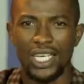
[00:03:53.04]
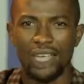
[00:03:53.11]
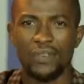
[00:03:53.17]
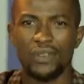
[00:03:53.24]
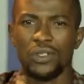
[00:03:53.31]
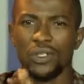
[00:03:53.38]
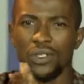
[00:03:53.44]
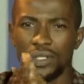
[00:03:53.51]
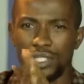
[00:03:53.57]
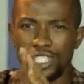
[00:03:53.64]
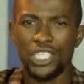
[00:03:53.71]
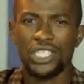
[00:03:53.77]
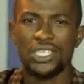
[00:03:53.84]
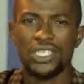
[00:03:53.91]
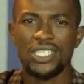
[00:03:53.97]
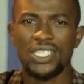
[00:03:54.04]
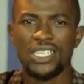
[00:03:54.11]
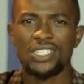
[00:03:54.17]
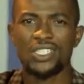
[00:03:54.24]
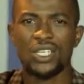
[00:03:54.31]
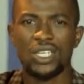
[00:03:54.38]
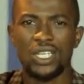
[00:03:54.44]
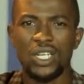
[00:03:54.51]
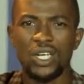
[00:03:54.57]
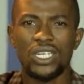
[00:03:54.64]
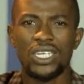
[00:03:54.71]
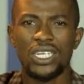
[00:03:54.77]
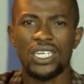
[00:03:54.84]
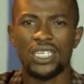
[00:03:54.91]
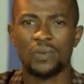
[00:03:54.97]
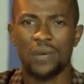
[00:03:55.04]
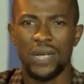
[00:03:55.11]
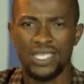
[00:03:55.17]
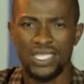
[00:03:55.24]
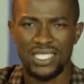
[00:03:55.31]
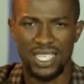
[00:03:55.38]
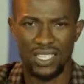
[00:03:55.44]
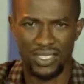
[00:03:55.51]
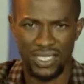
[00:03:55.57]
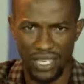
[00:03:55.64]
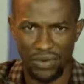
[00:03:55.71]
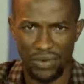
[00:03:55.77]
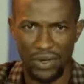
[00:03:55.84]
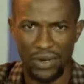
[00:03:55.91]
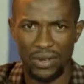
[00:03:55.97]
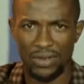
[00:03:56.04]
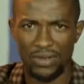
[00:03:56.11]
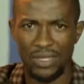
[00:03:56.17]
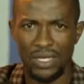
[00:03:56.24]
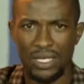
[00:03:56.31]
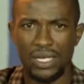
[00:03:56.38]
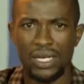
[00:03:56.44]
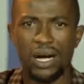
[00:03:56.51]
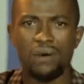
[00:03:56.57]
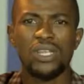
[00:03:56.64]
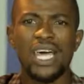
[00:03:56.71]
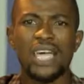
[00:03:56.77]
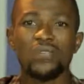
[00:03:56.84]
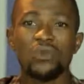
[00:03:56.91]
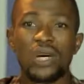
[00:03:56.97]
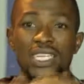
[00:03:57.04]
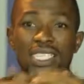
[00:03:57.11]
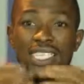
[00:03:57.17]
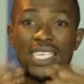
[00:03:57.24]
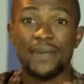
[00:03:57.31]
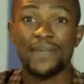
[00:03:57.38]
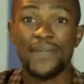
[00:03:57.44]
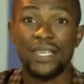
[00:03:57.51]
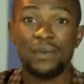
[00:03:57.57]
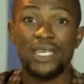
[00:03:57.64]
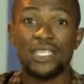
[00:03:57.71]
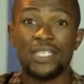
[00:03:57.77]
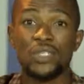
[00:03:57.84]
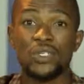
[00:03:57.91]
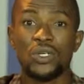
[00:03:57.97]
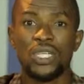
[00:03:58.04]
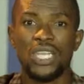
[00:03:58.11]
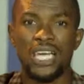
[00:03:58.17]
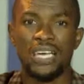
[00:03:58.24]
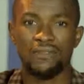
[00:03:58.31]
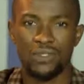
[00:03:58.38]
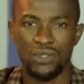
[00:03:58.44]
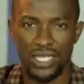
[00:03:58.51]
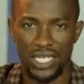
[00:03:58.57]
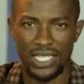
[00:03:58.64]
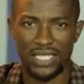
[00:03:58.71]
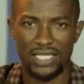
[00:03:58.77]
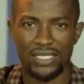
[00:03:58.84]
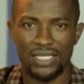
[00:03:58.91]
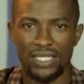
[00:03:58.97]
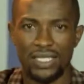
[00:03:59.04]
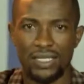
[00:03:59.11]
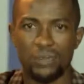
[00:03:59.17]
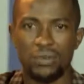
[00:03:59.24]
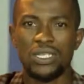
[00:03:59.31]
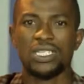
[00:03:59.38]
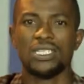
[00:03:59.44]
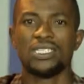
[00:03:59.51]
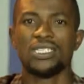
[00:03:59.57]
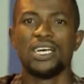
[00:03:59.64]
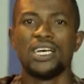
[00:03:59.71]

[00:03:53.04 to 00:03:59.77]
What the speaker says: If you don't know Jesus as your Lord and personal Savior, I would like to accept him into your life today. Please